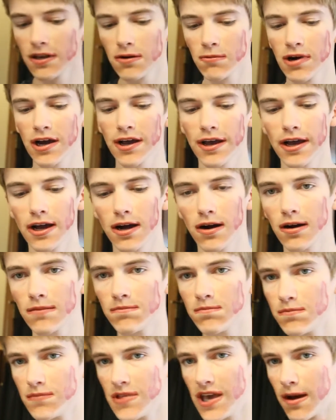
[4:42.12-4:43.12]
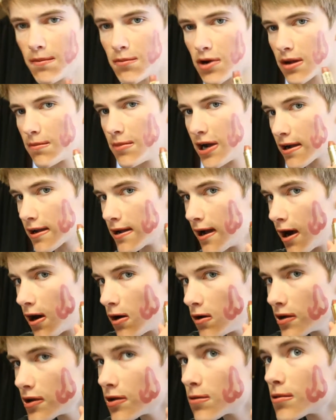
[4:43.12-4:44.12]
Anyway, uh, yeah, bring it back
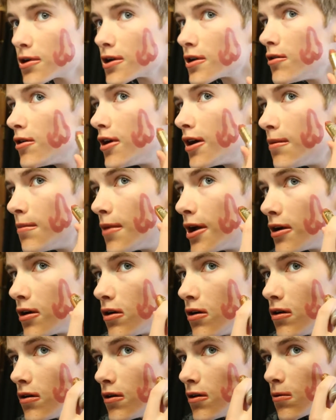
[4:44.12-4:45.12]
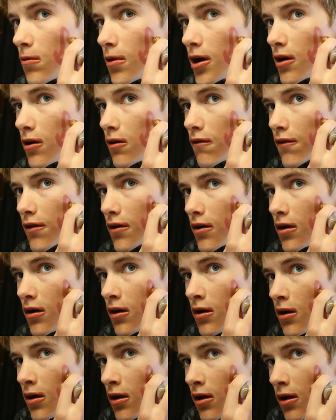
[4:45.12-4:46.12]
out and you want to go ahead and make your way over
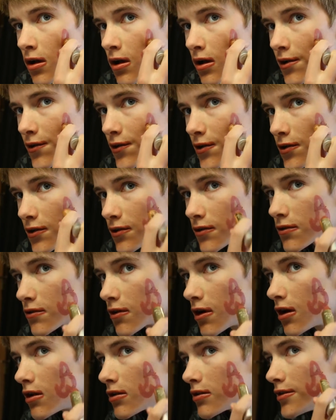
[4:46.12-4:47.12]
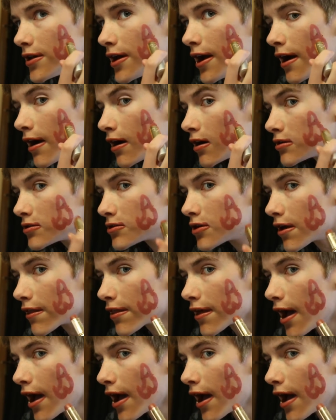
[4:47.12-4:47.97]
and just draw, yeah, draw